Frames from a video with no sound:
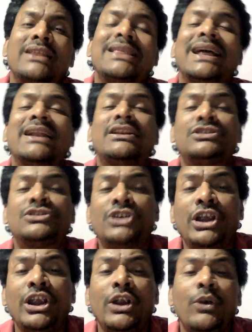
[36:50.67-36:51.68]
that
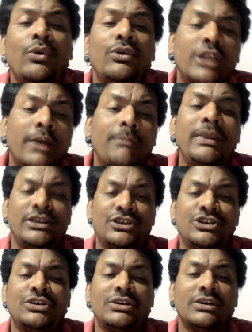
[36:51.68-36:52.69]
strewed the
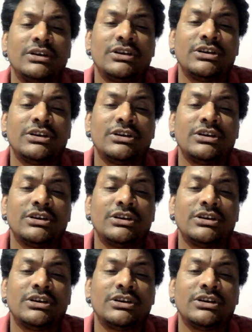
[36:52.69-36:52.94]
beach.